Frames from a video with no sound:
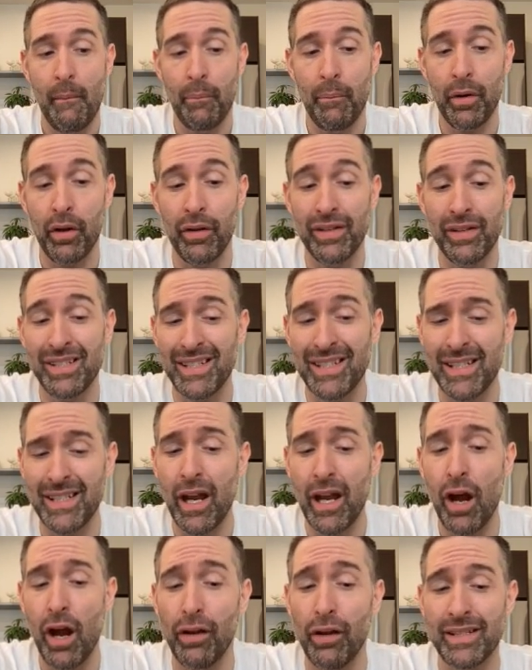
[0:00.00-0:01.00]
But on the
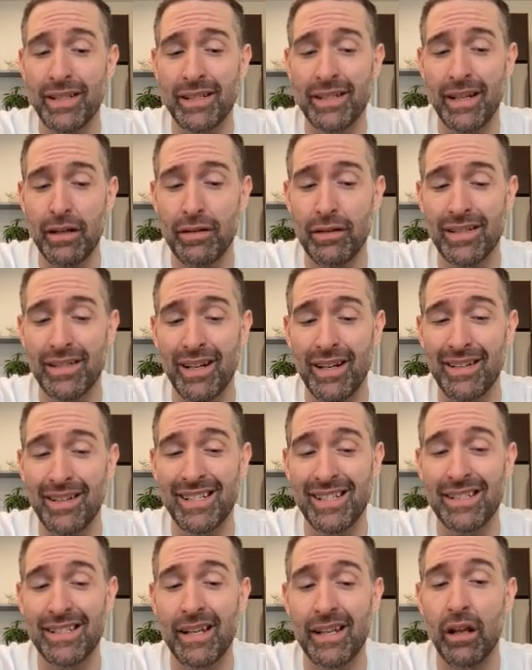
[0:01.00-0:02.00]
sale, let's say you decide to
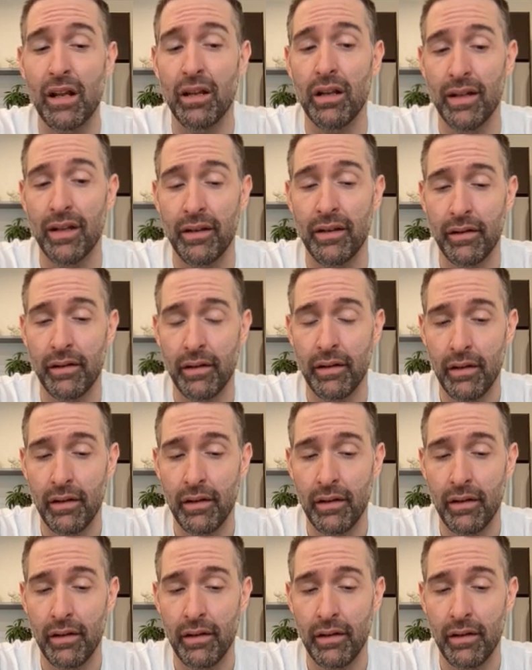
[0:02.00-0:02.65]
sell it